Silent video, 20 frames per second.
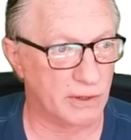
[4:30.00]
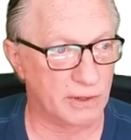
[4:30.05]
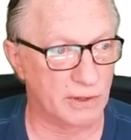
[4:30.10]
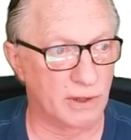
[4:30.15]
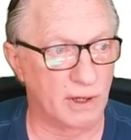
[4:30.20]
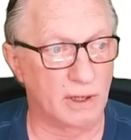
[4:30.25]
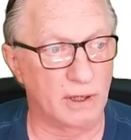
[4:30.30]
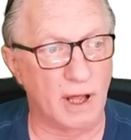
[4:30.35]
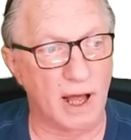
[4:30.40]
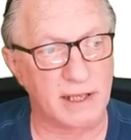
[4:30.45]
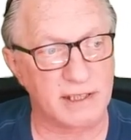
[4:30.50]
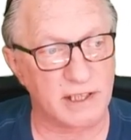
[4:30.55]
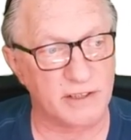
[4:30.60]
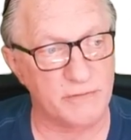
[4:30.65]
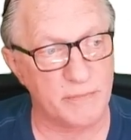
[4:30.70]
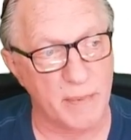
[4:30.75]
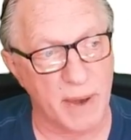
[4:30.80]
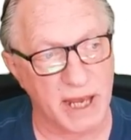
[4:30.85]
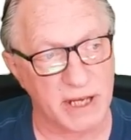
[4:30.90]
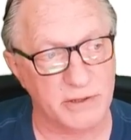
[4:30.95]
there are lots
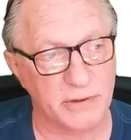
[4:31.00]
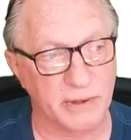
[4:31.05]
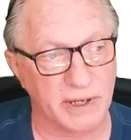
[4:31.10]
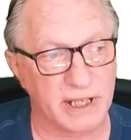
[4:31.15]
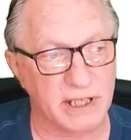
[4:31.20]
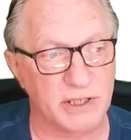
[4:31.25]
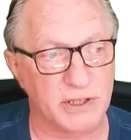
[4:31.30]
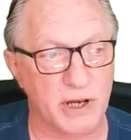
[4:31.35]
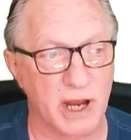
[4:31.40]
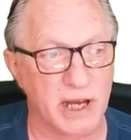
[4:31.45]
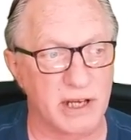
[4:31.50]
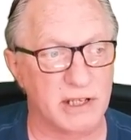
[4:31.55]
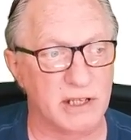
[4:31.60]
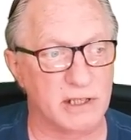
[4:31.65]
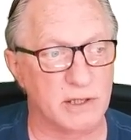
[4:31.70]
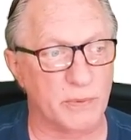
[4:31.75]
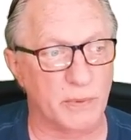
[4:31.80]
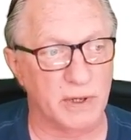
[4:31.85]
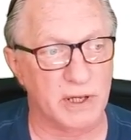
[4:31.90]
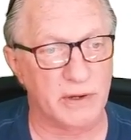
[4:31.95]
of major
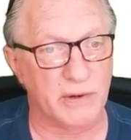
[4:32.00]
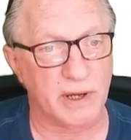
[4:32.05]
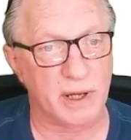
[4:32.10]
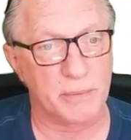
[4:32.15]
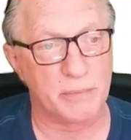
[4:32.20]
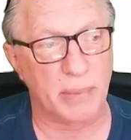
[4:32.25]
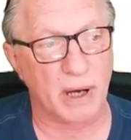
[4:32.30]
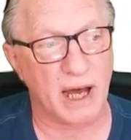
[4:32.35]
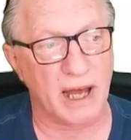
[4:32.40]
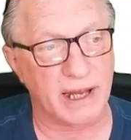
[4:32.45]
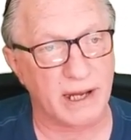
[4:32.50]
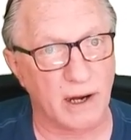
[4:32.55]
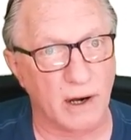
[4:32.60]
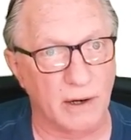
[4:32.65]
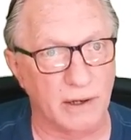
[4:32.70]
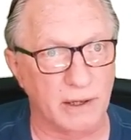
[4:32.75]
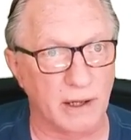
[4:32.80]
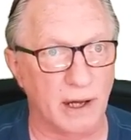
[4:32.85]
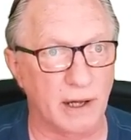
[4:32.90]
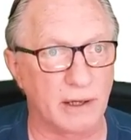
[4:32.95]
exchanges where you can buy
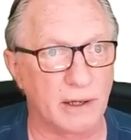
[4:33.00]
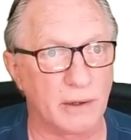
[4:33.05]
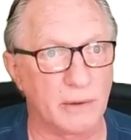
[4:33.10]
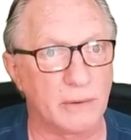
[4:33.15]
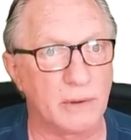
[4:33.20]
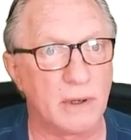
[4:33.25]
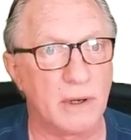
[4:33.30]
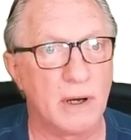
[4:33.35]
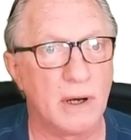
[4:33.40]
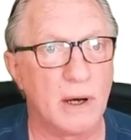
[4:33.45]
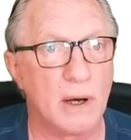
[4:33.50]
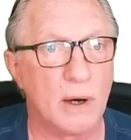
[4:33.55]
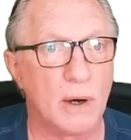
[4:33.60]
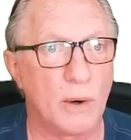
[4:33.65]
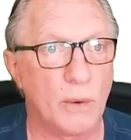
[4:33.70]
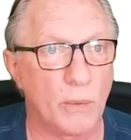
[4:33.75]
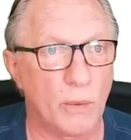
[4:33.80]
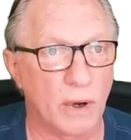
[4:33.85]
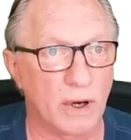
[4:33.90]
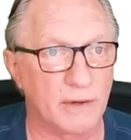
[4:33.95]
Cardano.
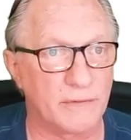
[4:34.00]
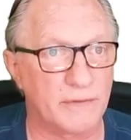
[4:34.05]
One